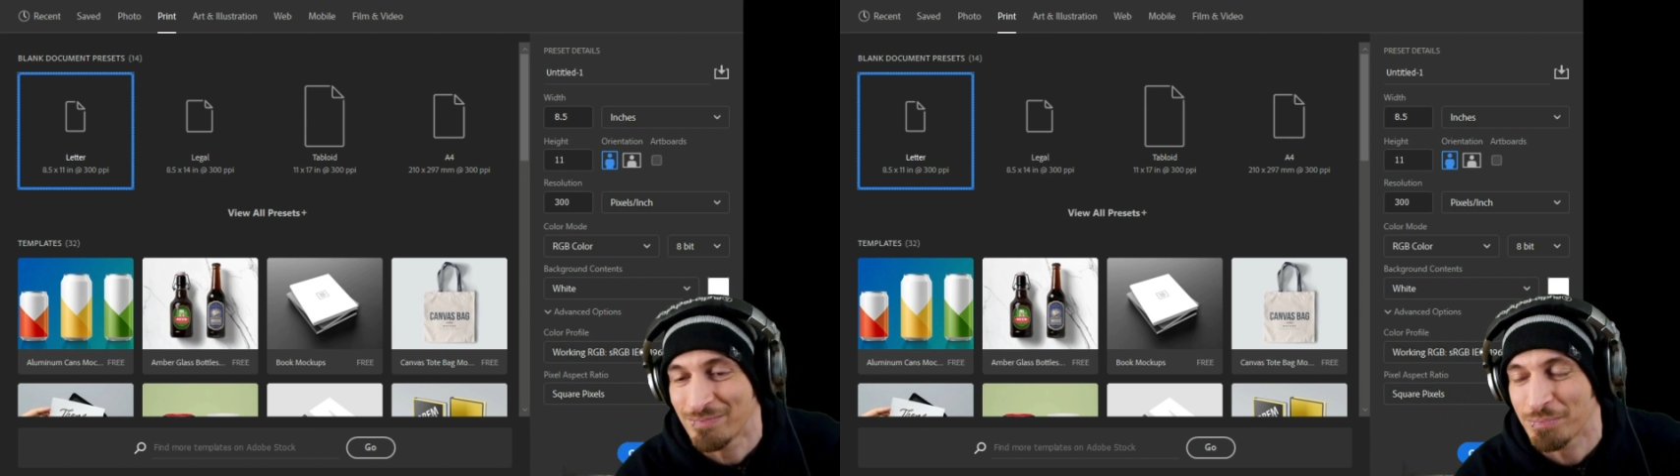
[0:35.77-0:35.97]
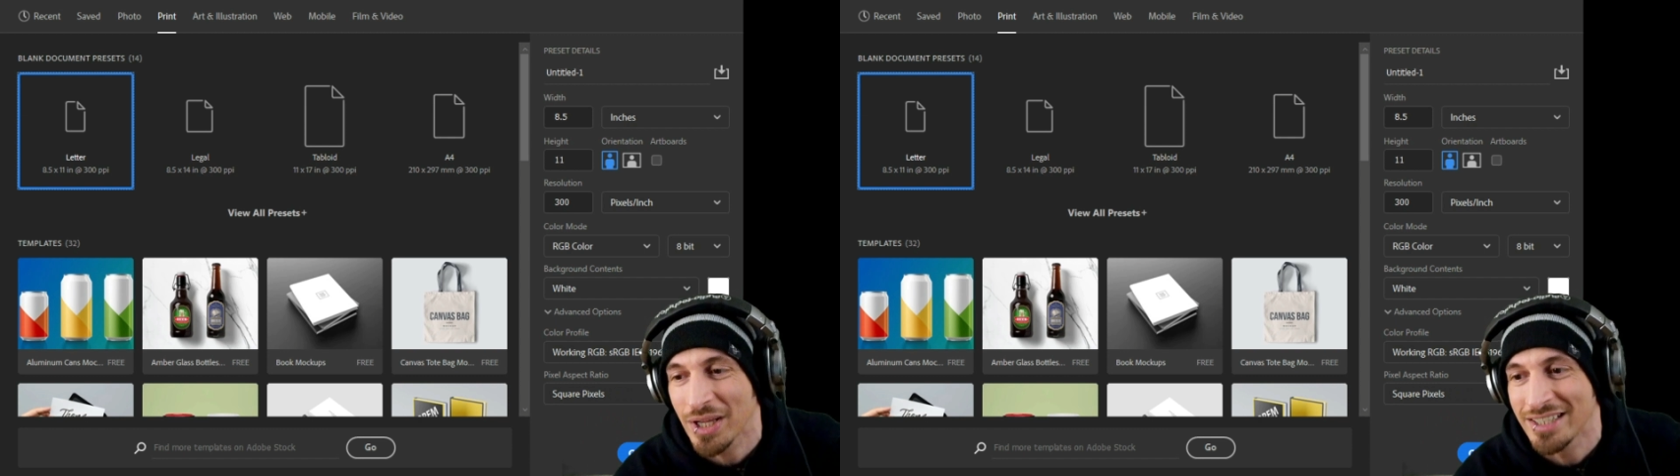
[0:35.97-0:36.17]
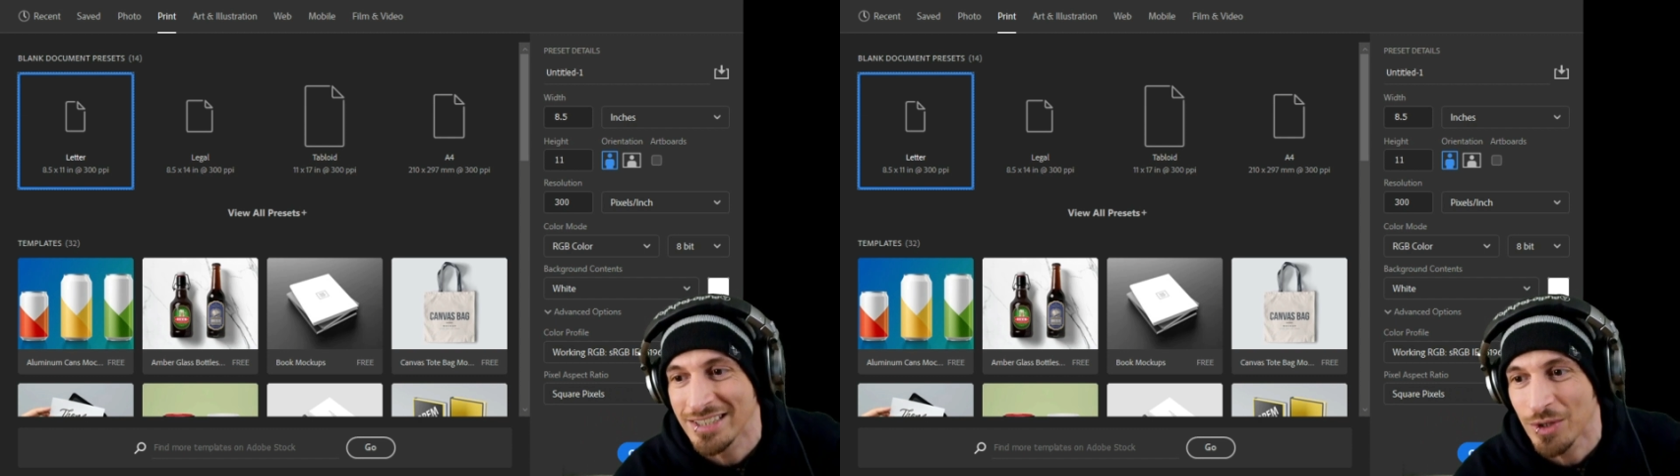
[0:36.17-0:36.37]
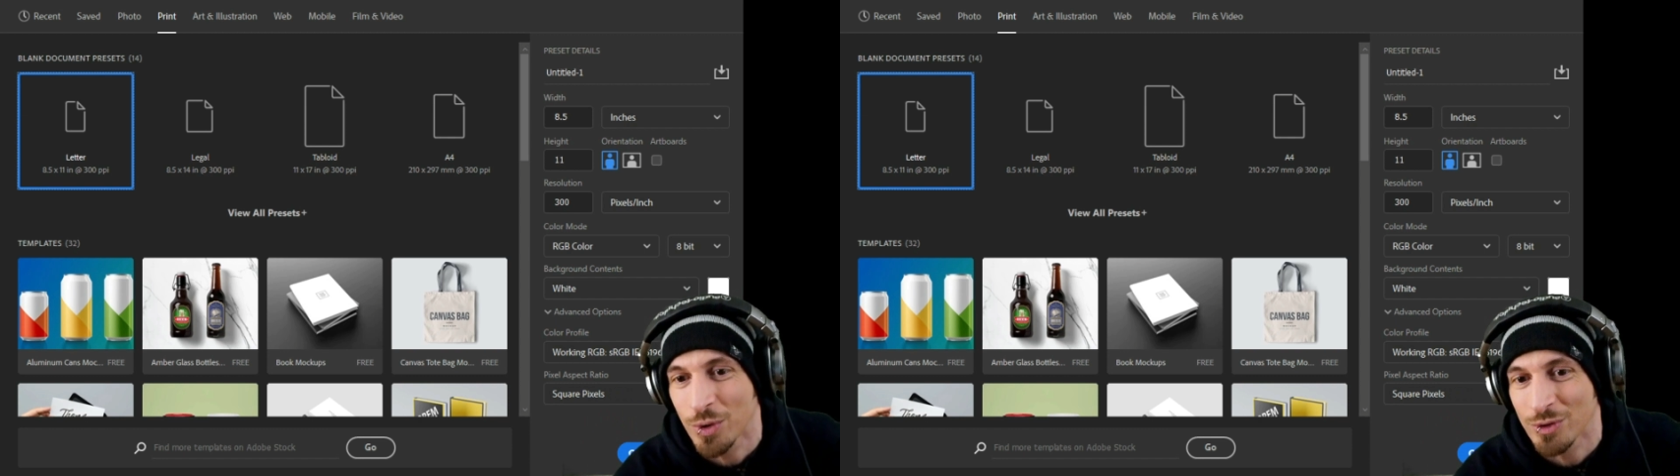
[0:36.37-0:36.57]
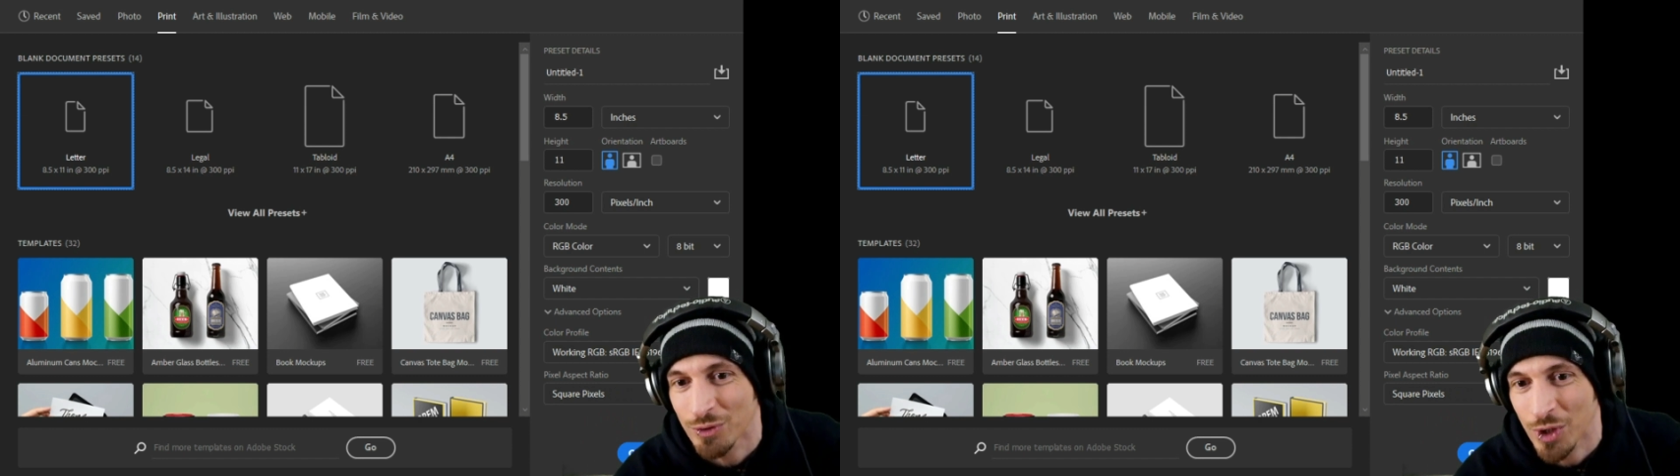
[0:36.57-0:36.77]
plenty
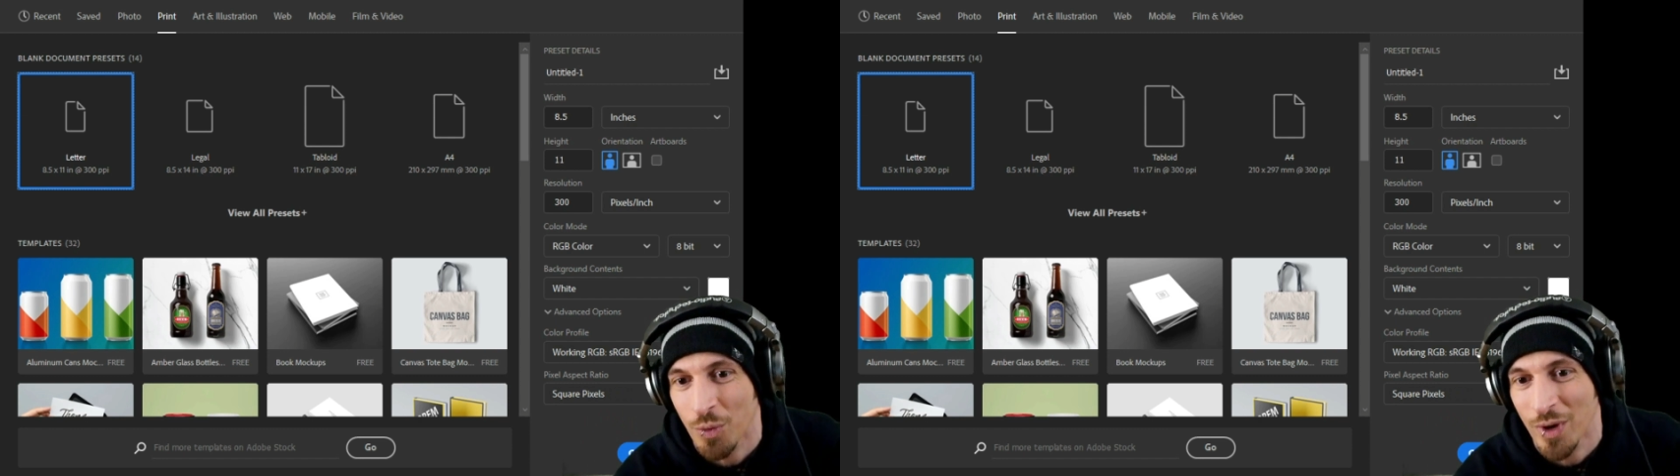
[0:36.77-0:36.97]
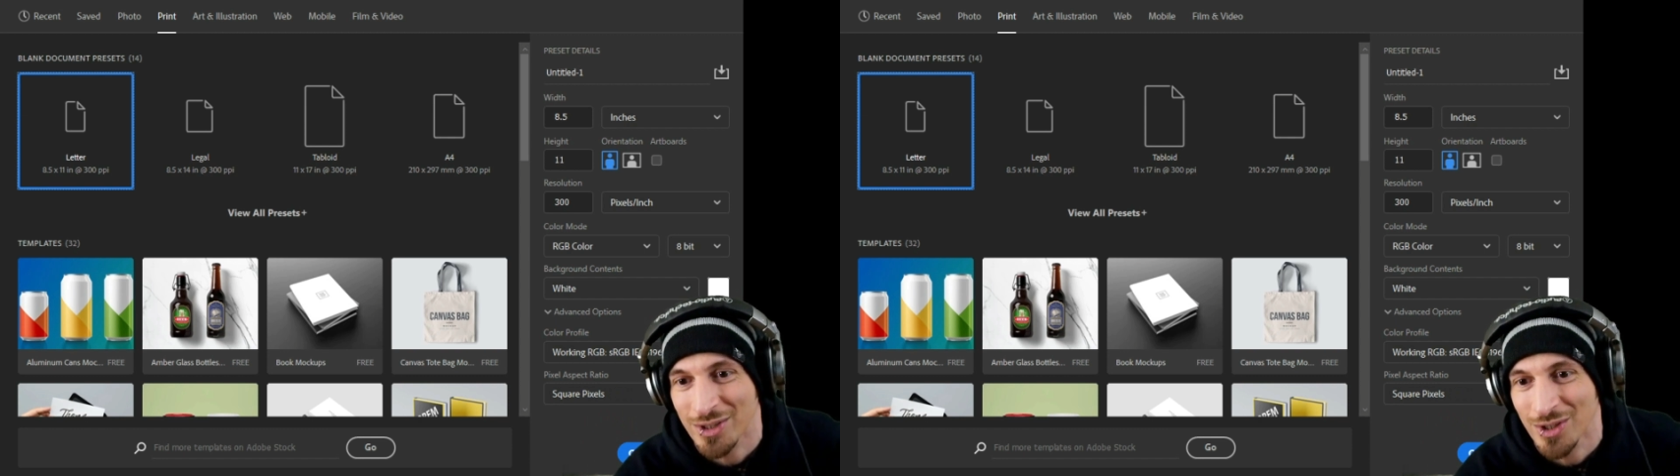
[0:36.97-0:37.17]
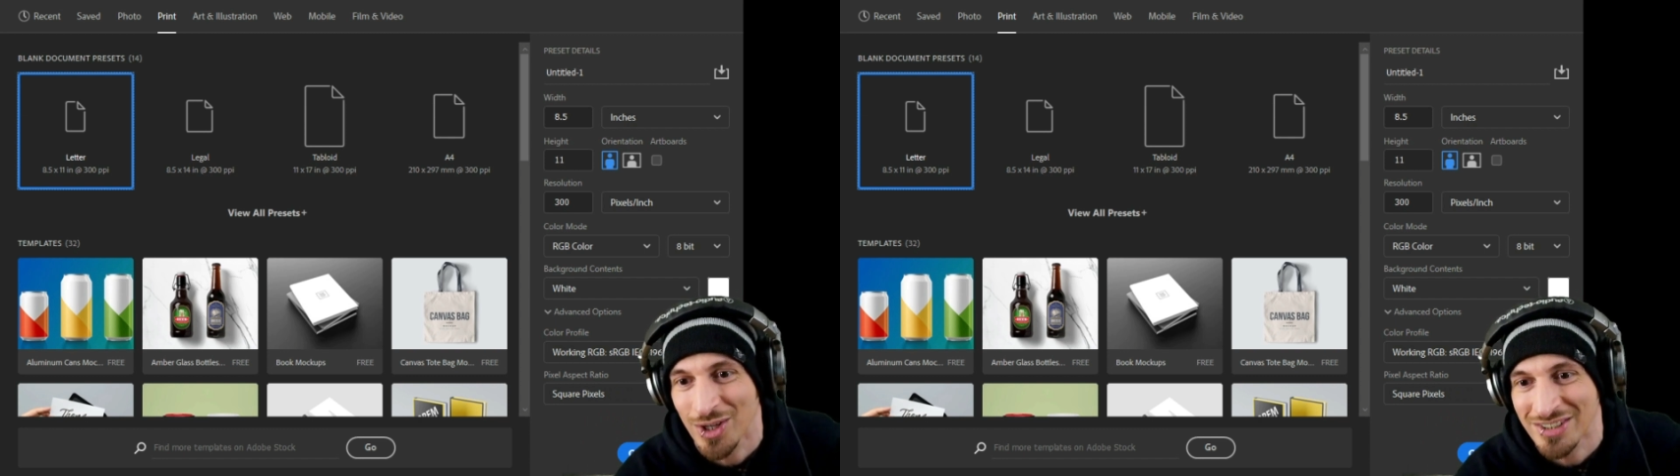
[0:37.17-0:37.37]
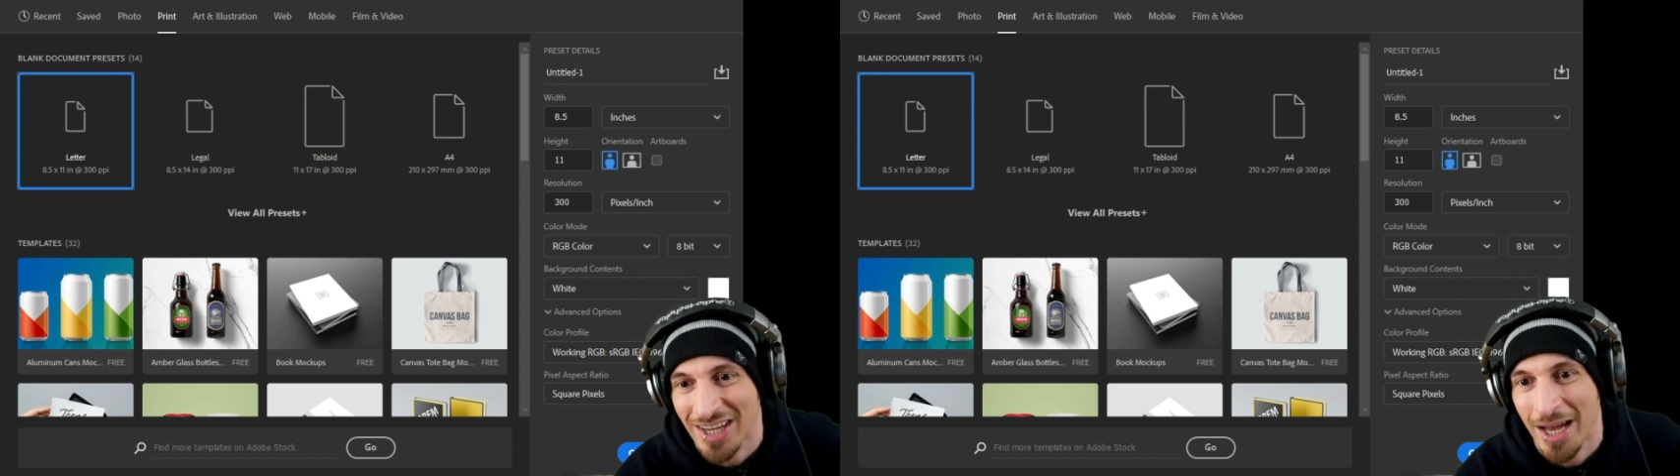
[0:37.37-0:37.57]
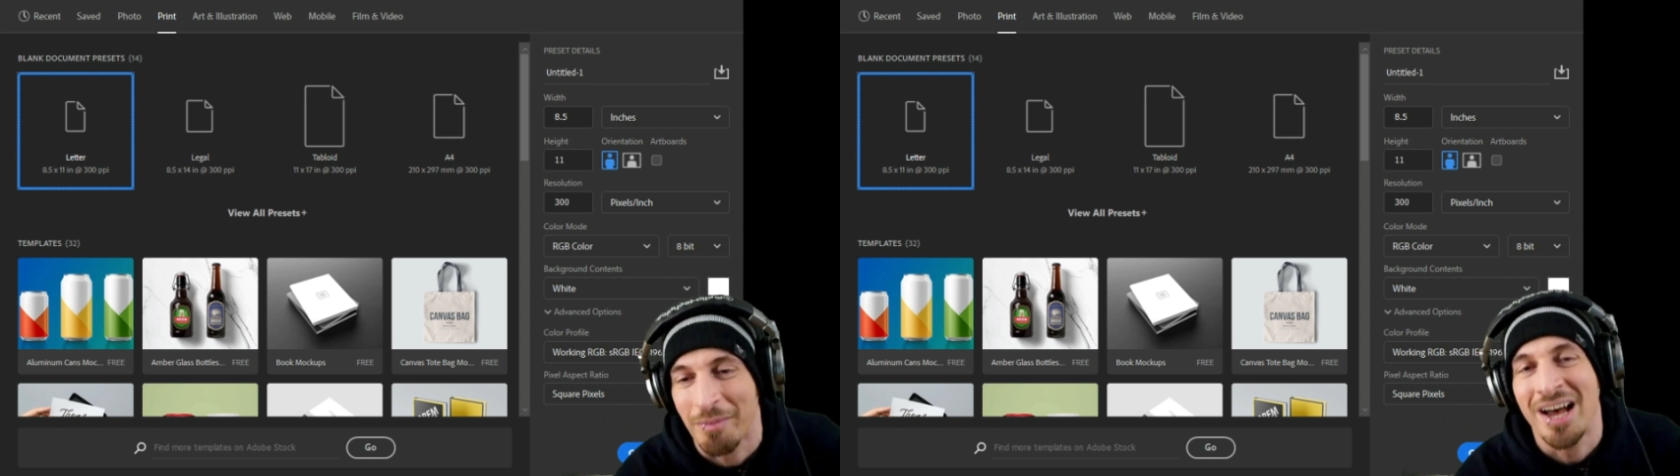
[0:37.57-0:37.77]
old for quite a long
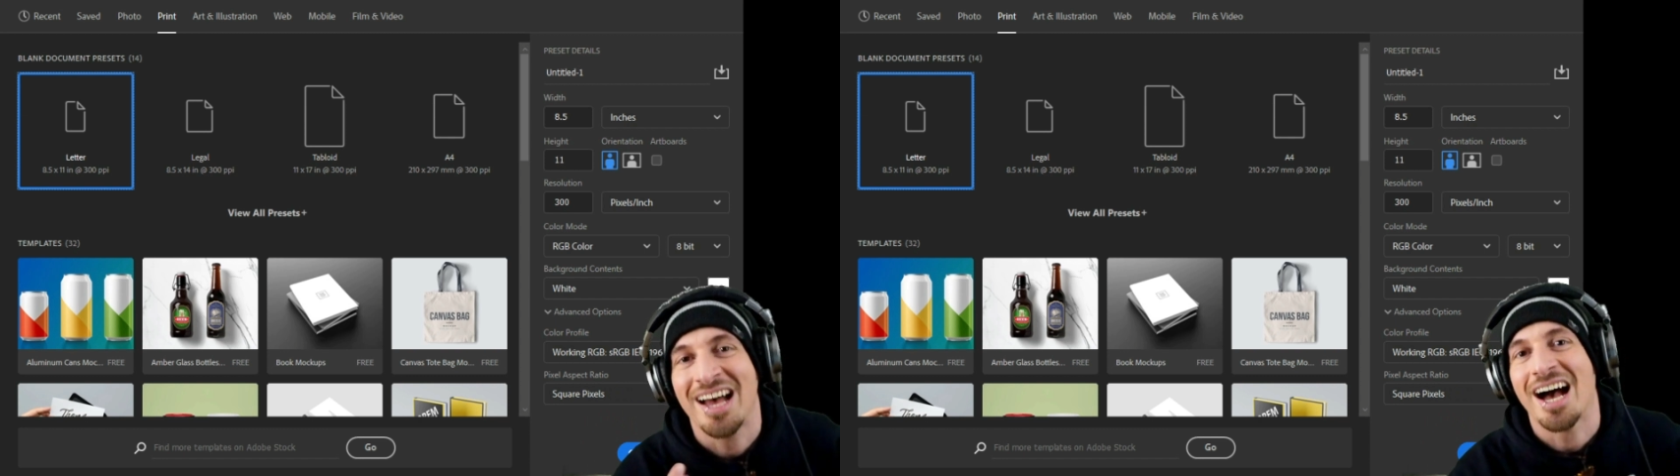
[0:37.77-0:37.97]
time.